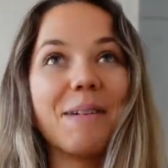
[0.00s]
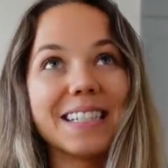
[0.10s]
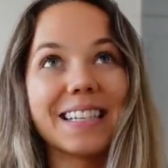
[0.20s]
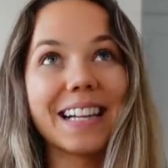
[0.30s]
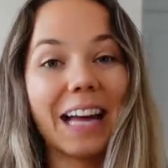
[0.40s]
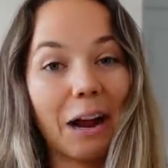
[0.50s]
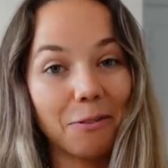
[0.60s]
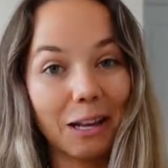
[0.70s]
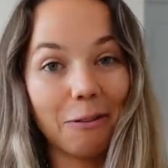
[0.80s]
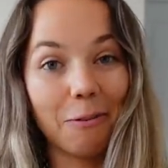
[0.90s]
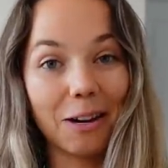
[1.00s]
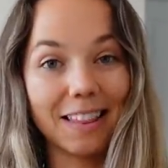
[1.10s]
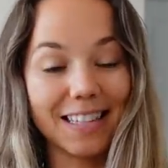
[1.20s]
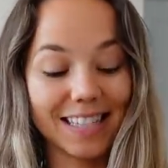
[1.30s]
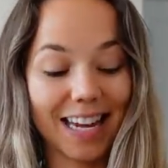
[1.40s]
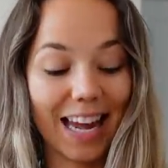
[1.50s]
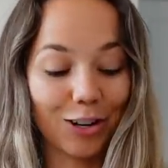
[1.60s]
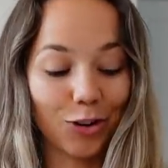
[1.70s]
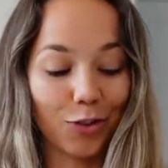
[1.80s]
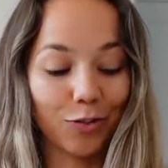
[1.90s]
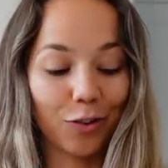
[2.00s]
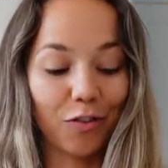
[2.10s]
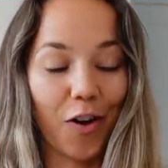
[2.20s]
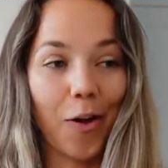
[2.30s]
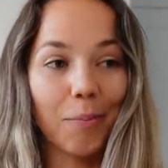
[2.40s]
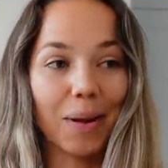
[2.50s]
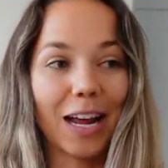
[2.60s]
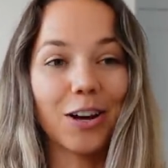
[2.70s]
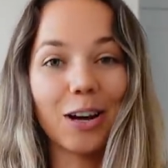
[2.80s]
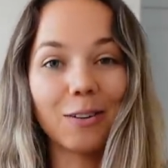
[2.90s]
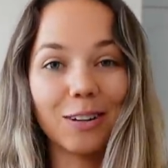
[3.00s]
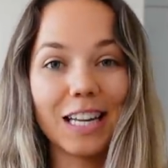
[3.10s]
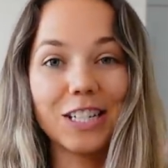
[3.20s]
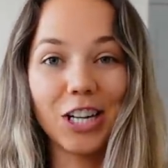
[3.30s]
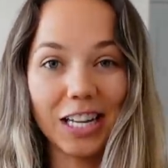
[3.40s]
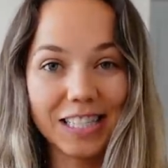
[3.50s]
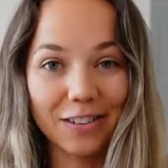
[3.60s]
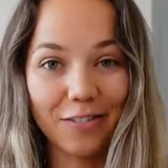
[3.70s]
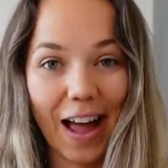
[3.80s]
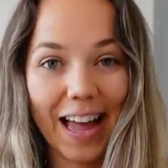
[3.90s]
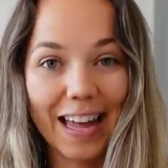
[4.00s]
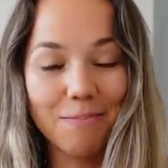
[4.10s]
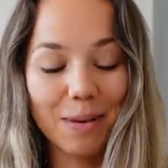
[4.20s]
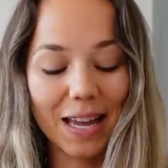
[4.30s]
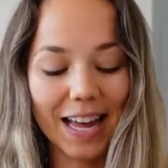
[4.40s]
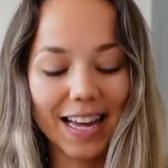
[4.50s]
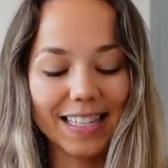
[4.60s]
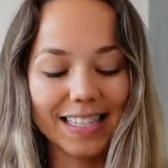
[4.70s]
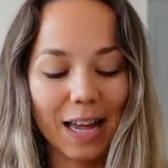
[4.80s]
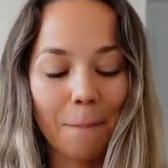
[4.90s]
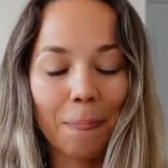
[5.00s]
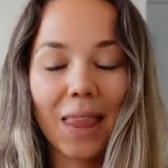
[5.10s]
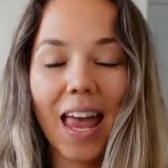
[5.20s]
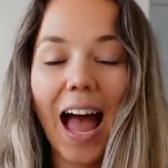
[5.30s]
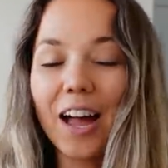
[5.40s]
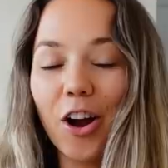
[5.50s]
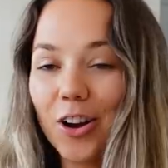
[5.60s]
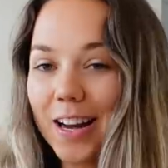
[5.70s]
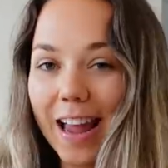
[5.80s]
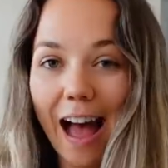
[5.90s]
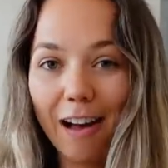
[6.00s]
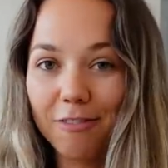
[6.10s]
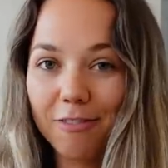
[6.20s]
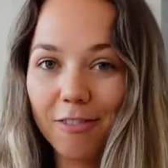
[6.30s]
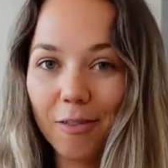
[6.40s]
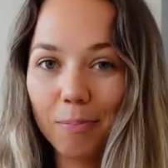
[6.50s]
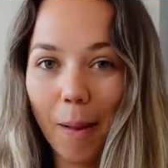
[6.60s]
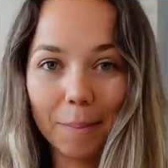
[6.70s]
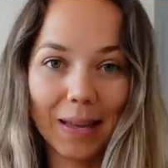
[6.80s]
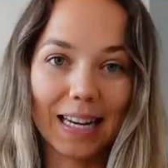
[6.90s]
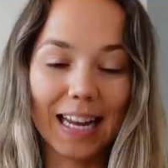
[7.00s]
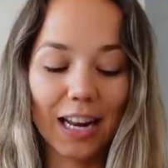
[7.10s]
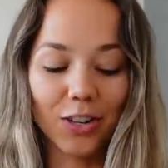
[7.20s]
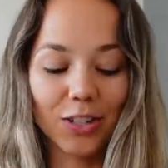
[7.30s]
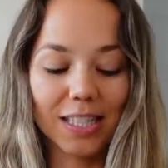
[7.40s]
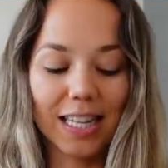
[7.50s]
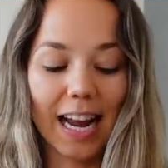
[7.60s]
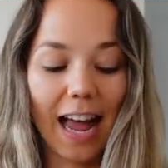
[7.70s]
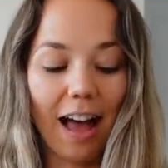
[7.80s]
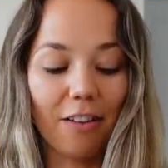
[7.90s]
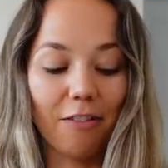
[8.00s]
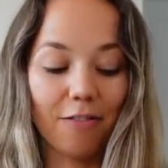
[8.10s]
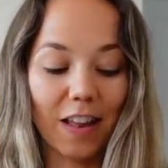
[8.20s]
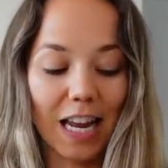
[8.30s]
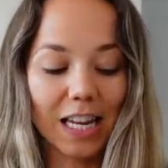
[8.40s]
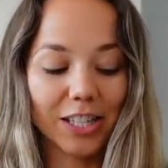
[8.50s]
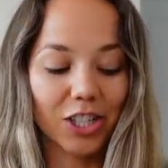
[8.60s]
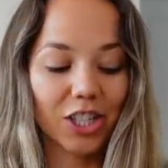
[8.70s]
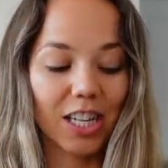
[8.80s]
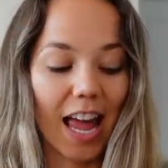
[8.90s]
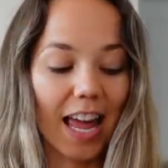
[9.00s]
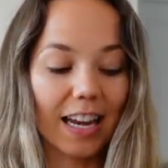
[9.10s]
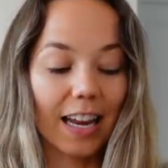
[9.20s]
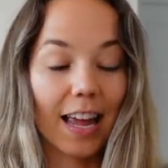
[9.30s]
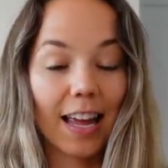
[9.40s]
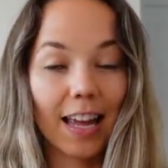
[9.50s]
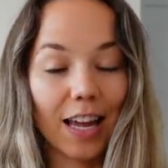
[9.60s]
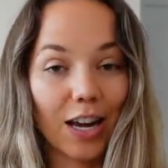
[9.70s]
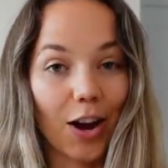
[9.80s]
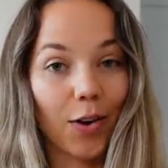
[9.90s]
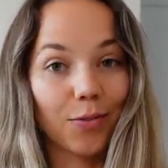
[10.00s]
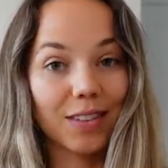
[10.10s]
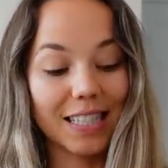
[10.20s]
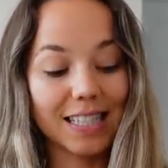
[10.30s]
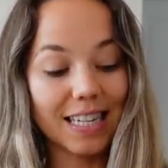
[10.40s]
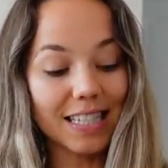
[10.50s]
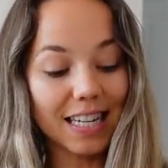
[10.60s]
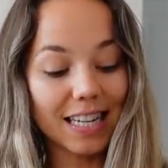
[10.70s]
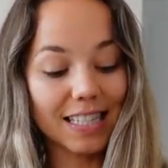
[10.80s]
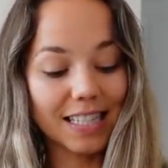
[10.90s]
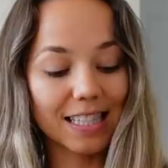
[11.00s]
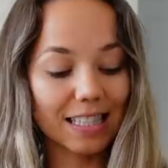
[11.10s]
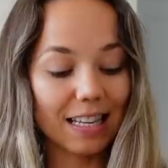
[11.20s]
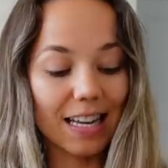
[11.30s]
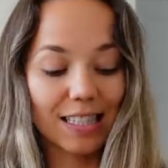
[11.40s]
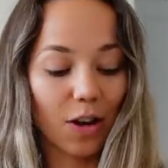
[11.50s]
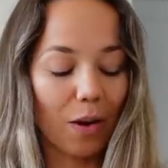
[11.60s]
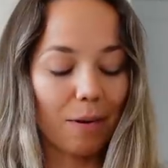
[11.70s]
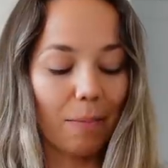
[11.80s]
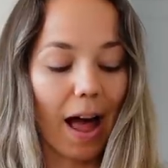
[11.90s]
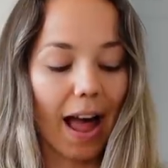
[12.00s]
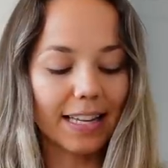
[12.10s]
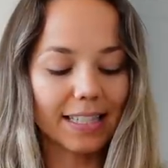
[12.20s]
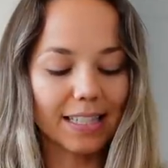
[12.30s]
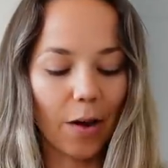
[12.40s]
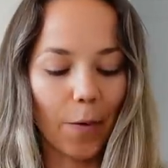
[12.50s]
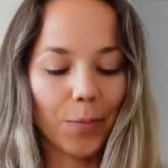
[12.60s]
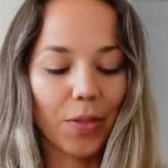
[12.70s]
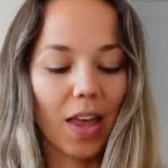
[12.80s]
basically, I really wanted this candle for fall, but I couldn't really justify it because I already have pumpkin candles that I haven't finished. And, you know, the season is, is going by. So